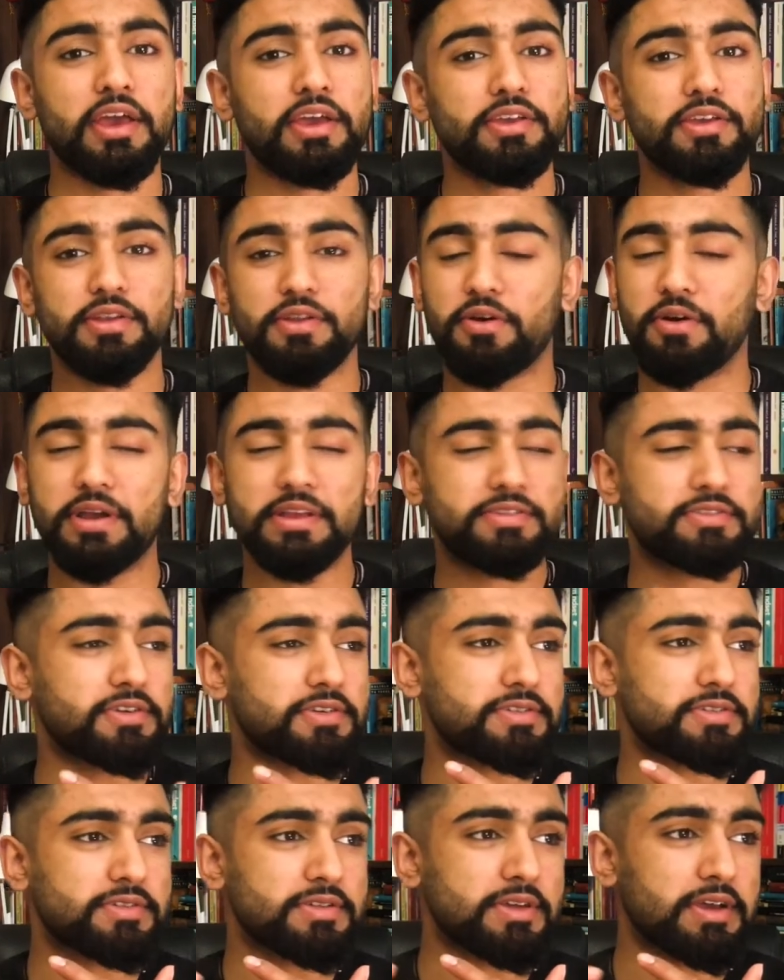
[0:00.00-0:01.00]
You know, it's
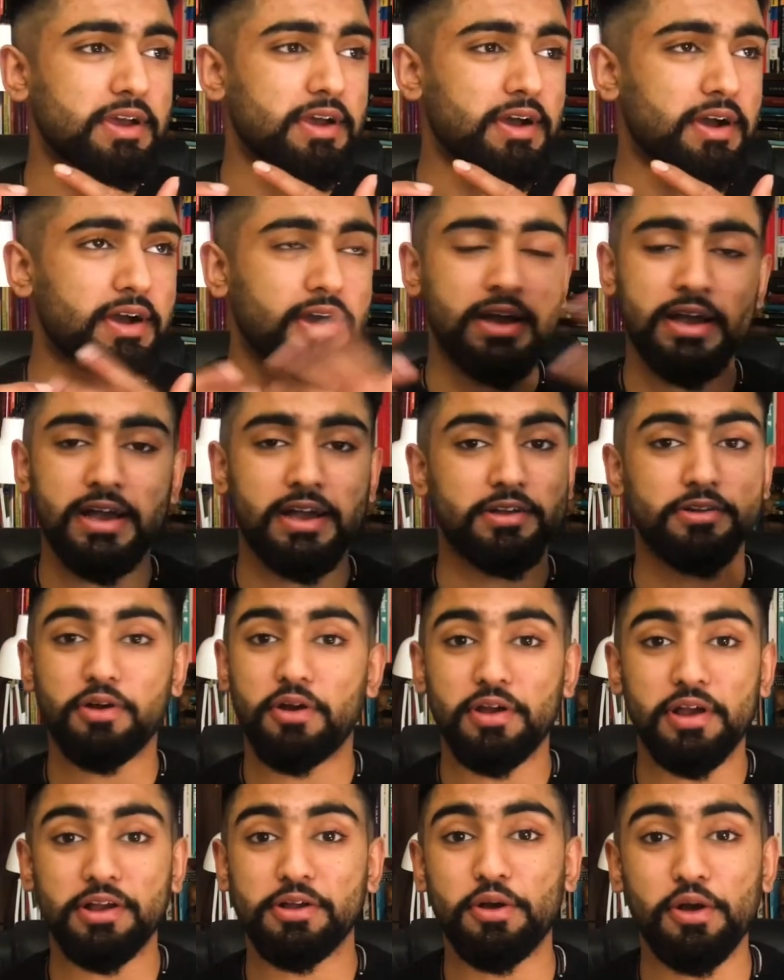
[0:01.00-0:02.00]
just, I
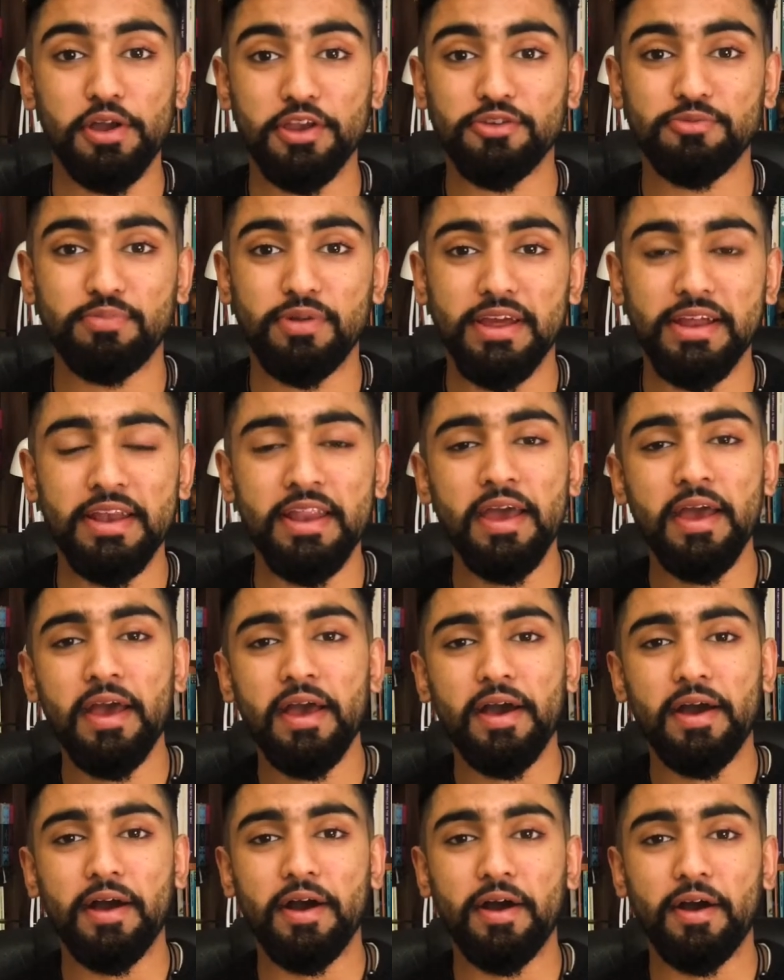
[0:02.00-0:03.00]
can't explain.
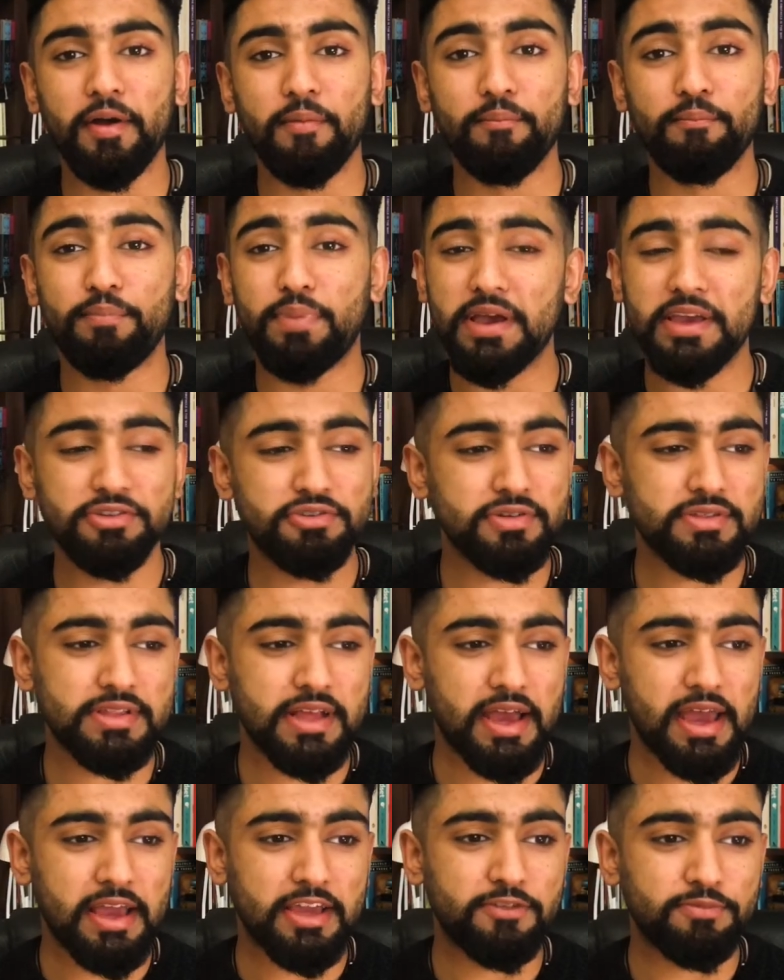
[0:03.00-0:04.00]
But it's just
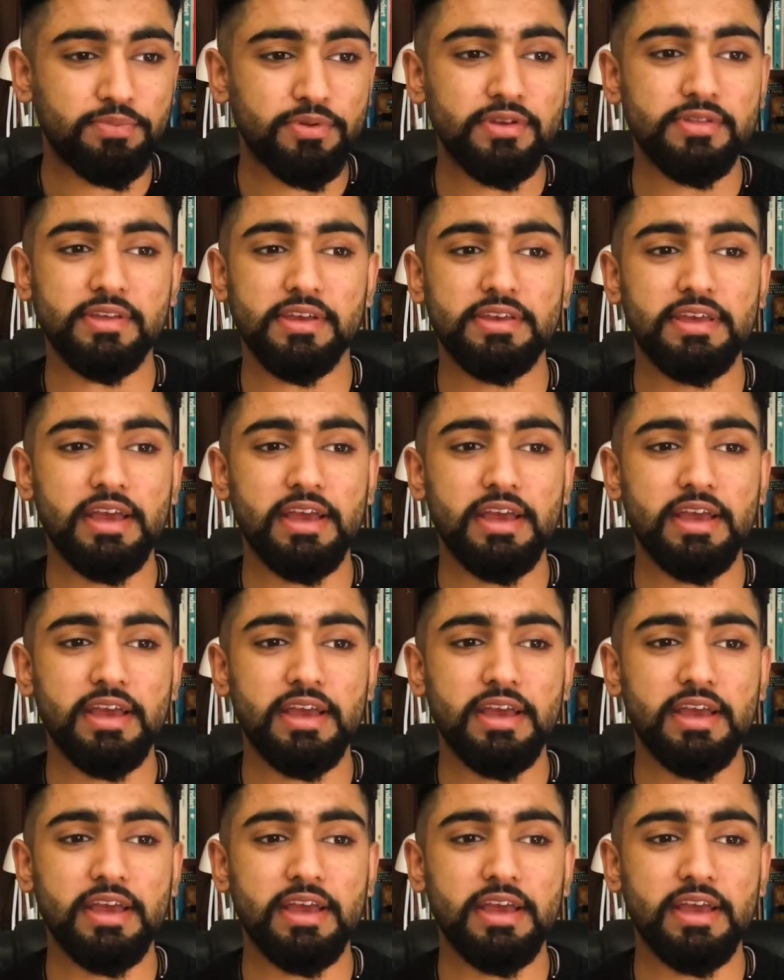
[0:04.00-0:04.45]
that experience that